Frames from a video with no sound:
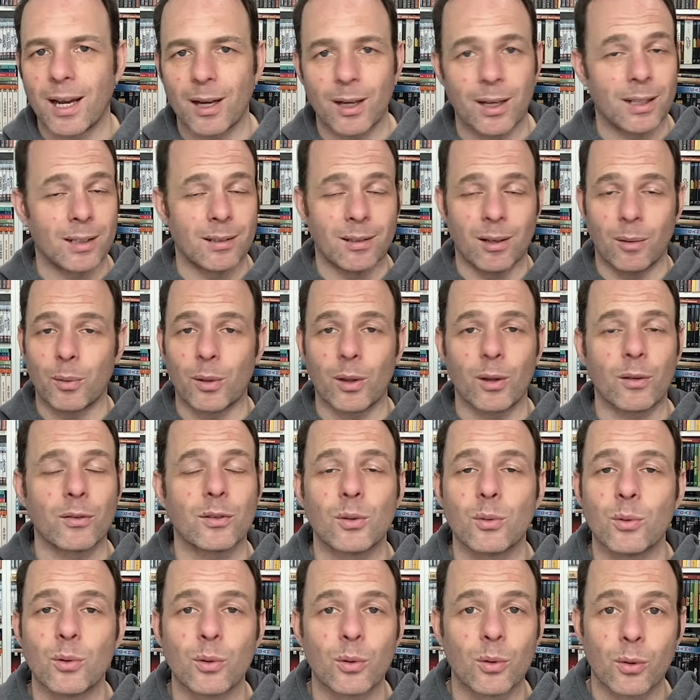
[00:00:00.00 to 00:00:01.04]
and I would love
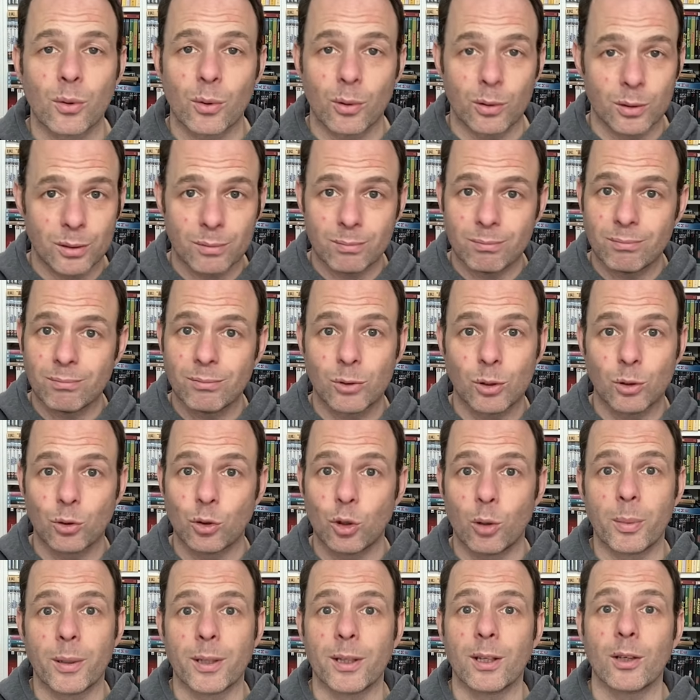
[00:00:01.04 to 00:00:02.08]
to know your thoughts. So
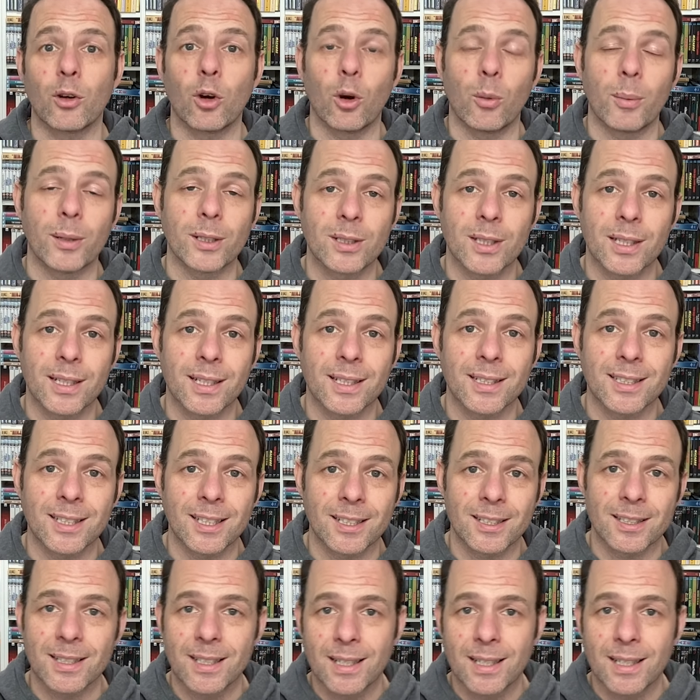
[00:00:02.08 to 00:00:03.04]
drop it in the comments, like I said.